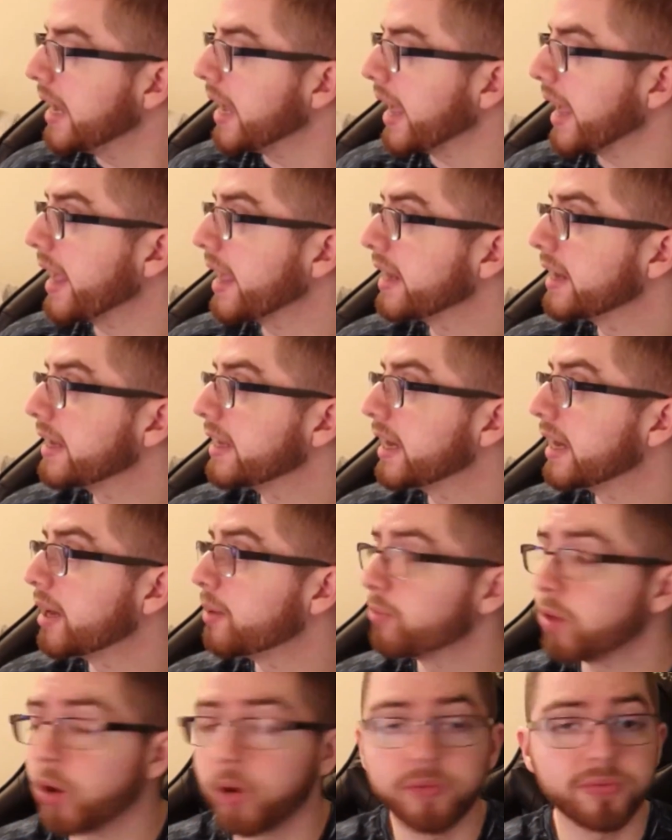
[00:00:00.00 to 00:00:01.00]
And
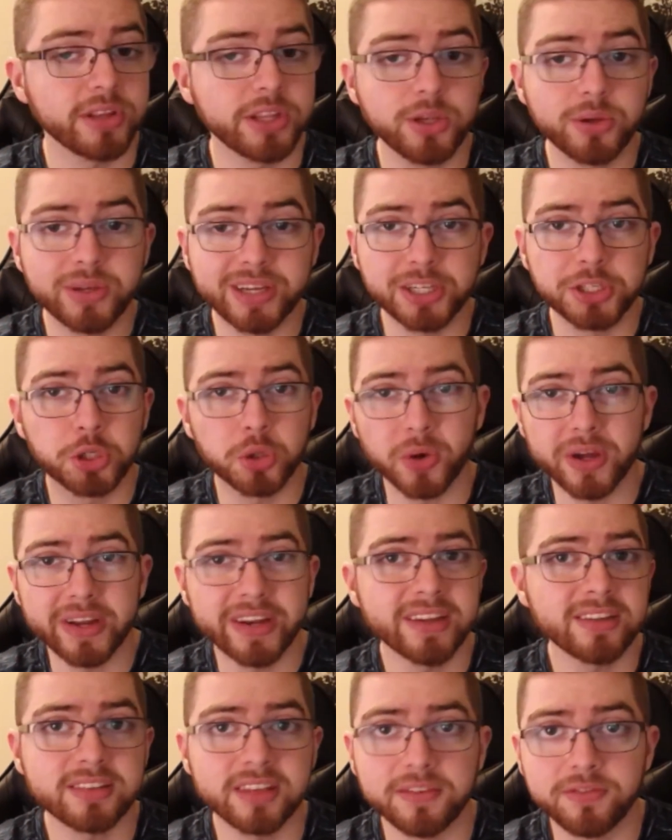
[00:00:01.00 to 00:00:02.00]
hopefully you can join
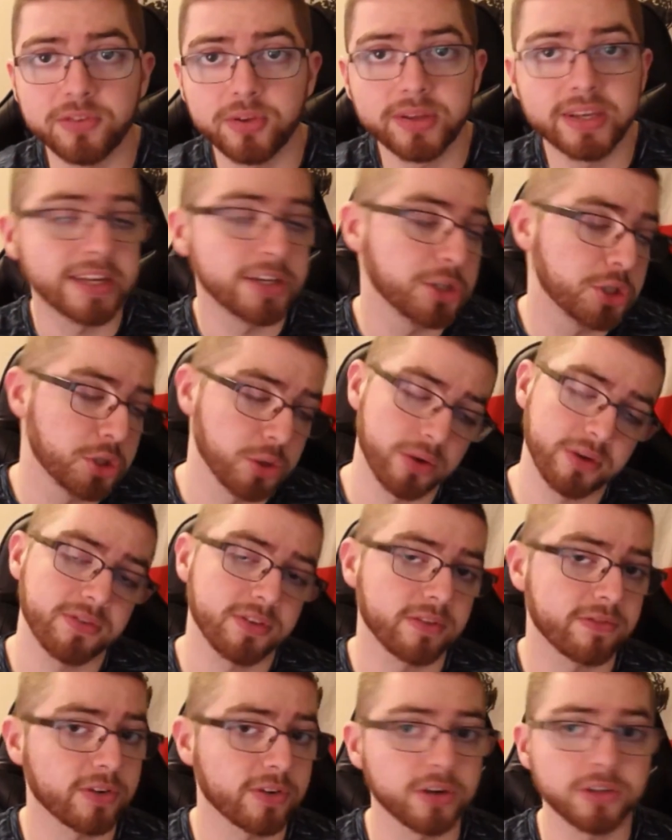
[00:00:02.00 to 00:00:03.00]
us if you didn't join for
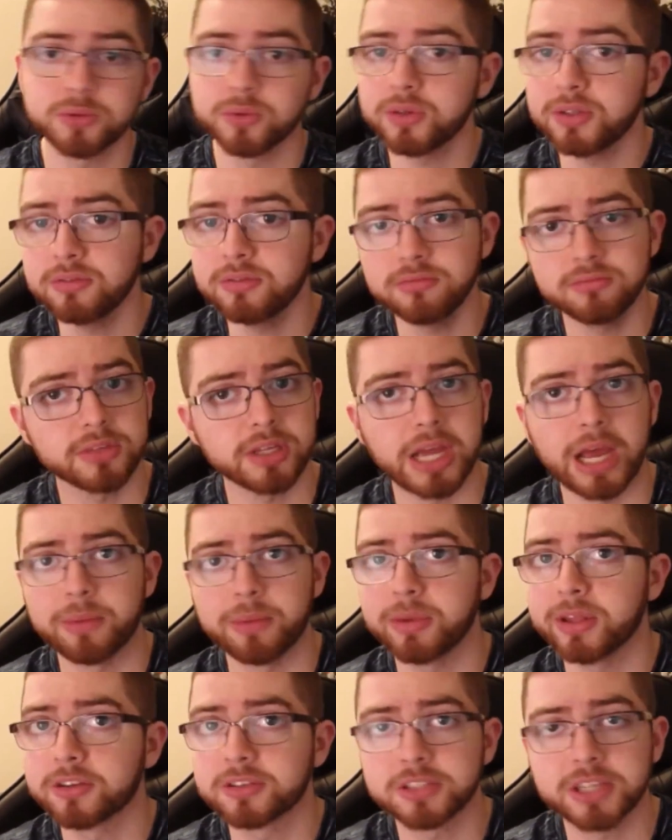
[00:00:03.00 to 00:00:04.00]
the first one. I
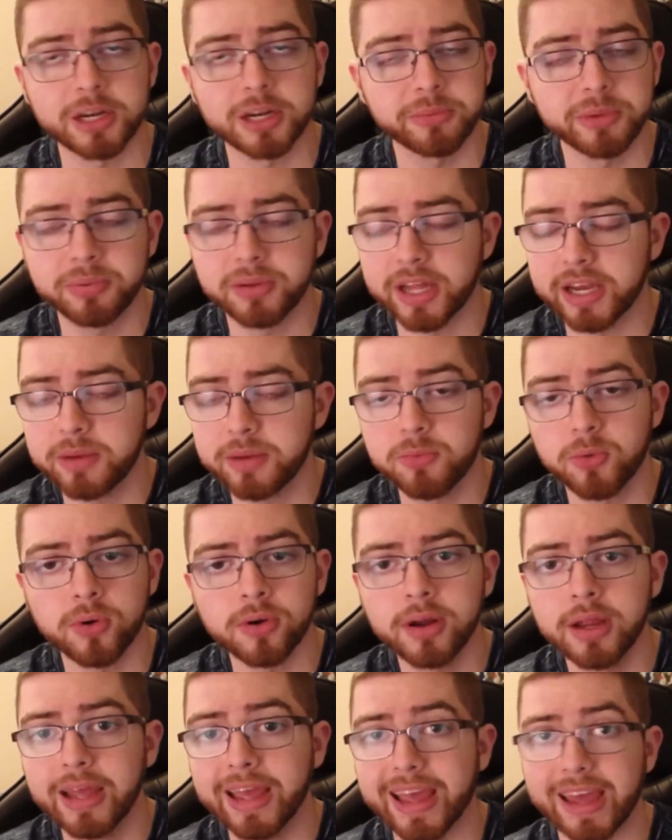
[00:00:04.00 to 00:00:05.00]
mean, there's going to be plenty
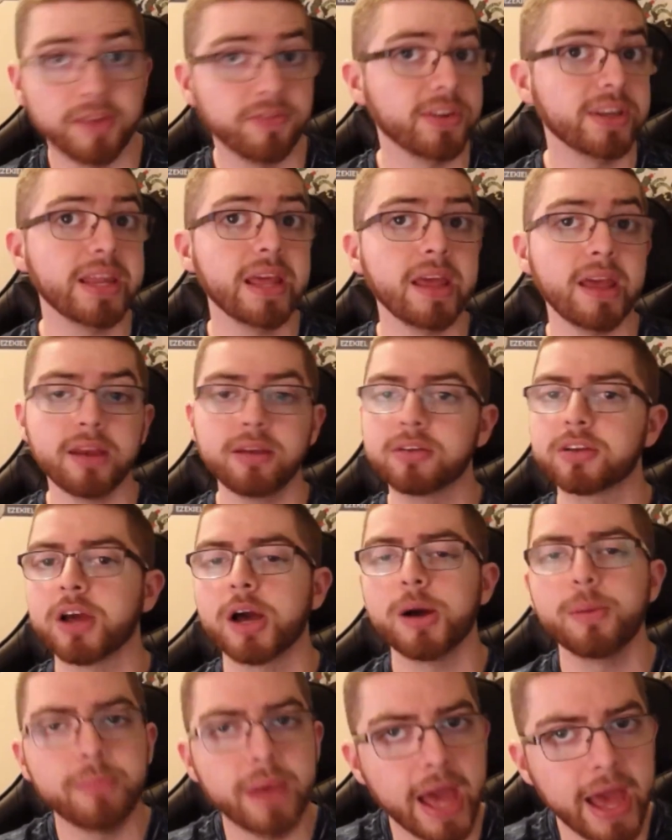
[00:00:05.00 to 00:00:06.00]
more. And if you did,
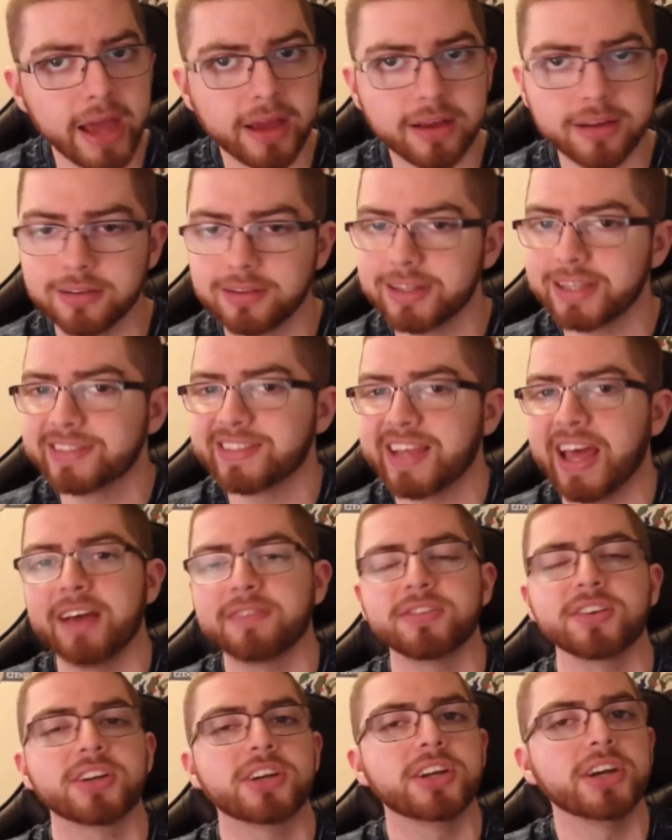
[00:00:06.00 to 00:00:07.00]
come back. Let's
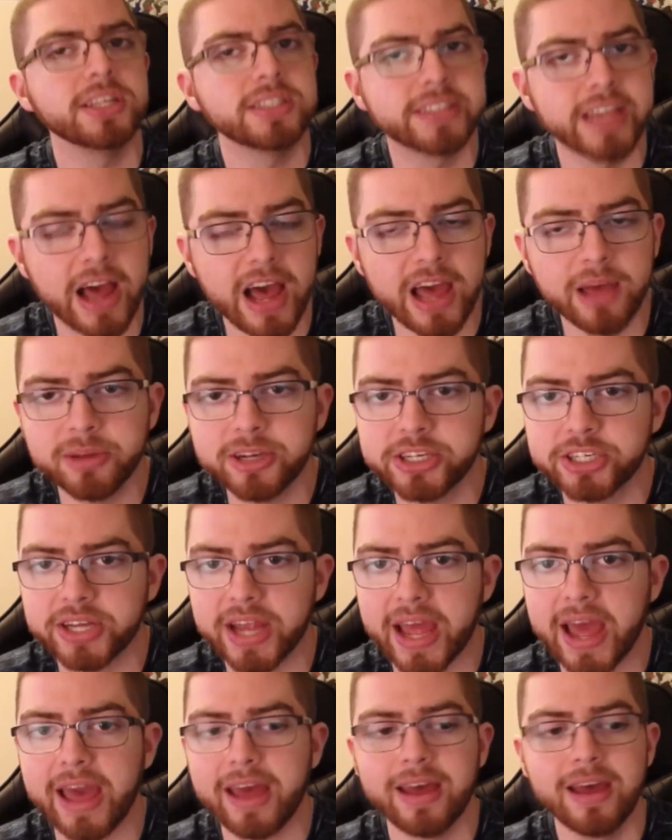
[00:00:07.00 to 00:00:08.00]
have a good time and
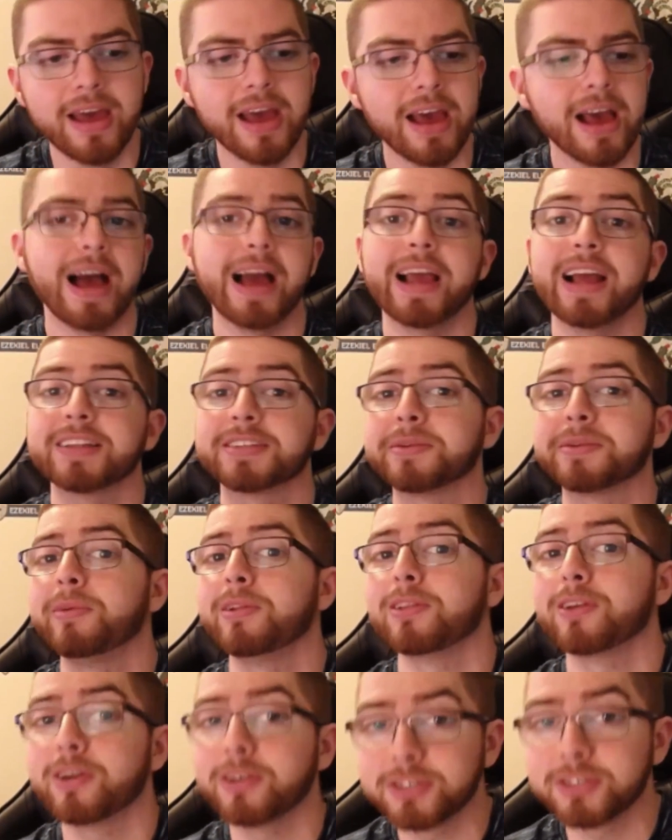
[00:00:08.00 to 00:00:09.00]
chat. I got some
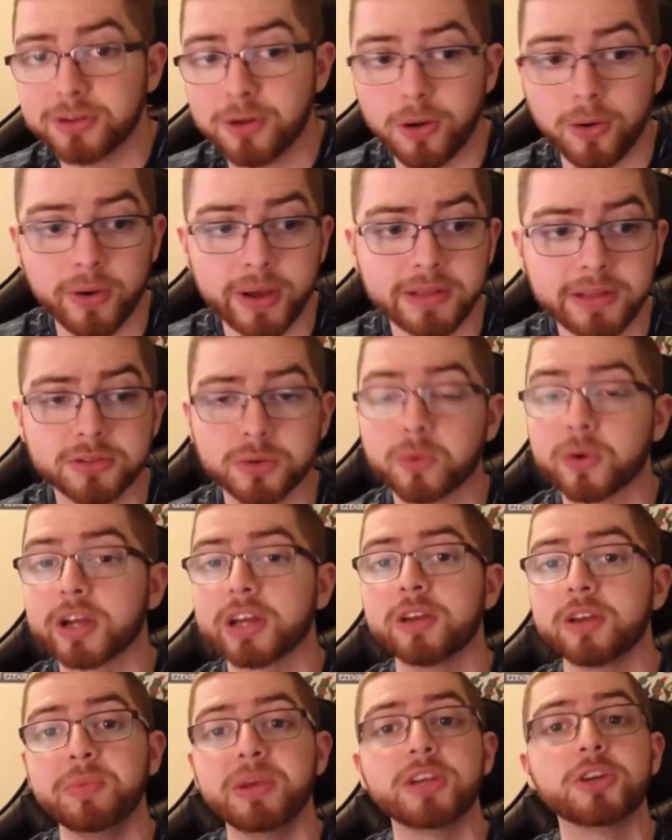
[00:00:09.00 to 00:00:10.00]
alerts going, so we're
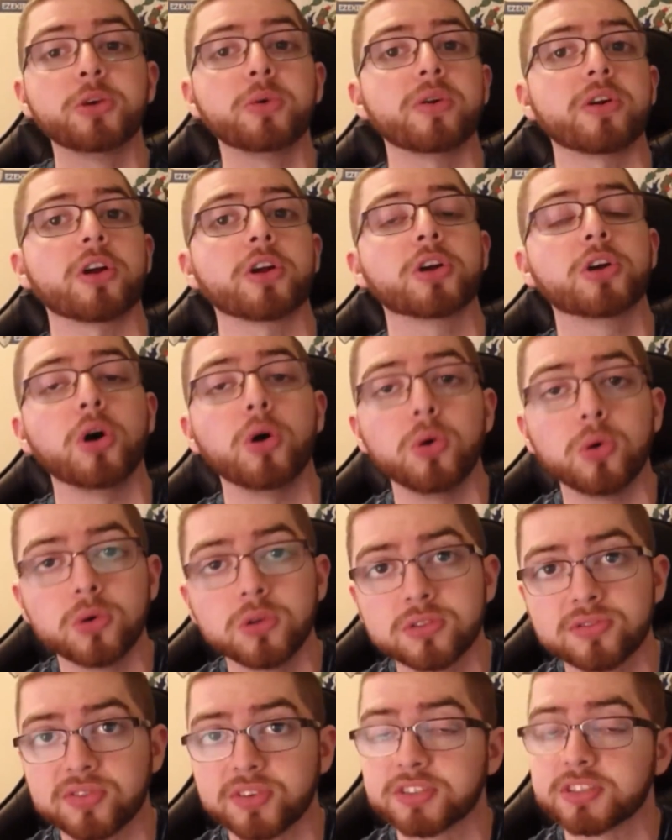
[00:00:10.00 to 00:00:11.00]
going to be doing our
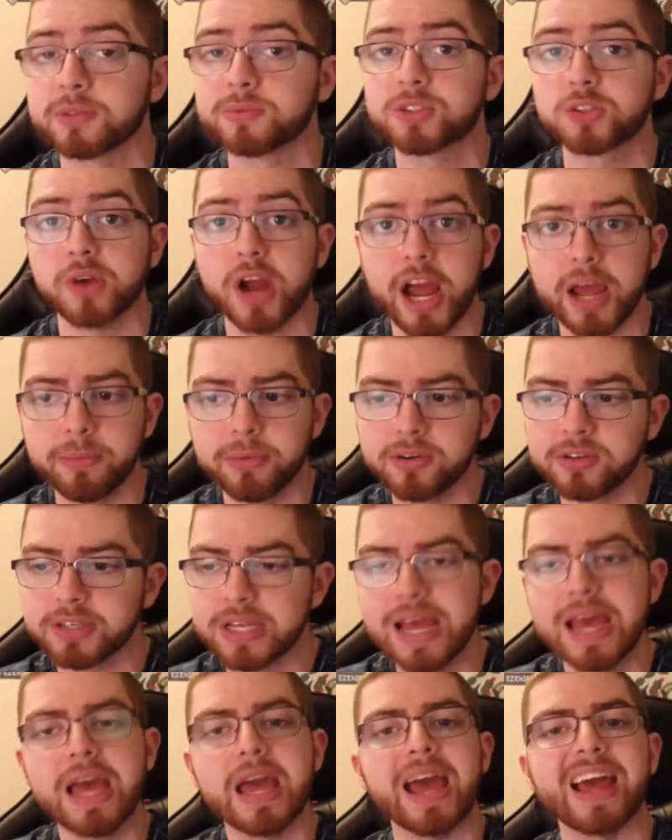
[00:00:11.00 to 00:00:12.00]
goals for subscribers.
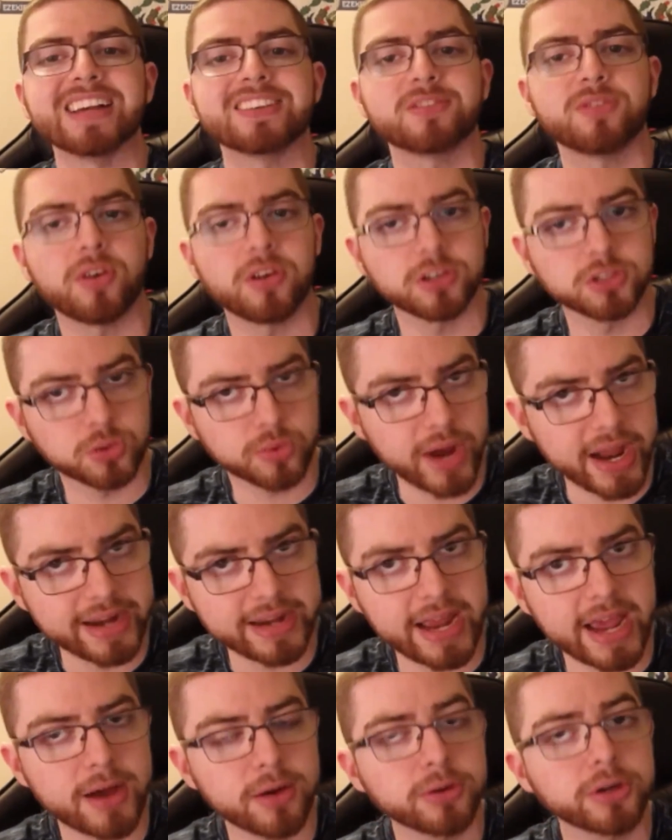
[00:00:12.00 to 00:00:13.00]
As far as right
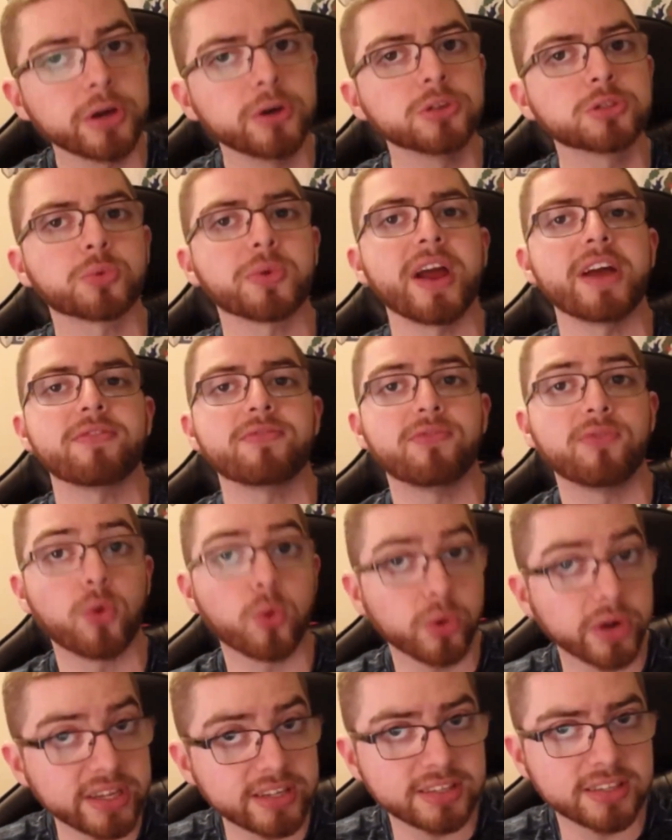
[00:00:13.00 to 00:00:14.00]
now goes, we're at
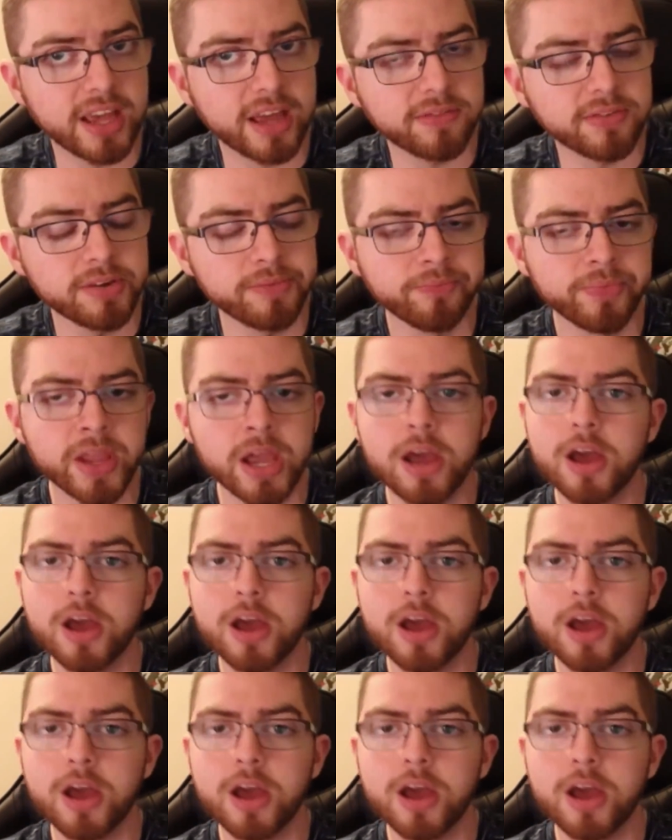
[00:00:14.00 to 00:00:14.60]
47.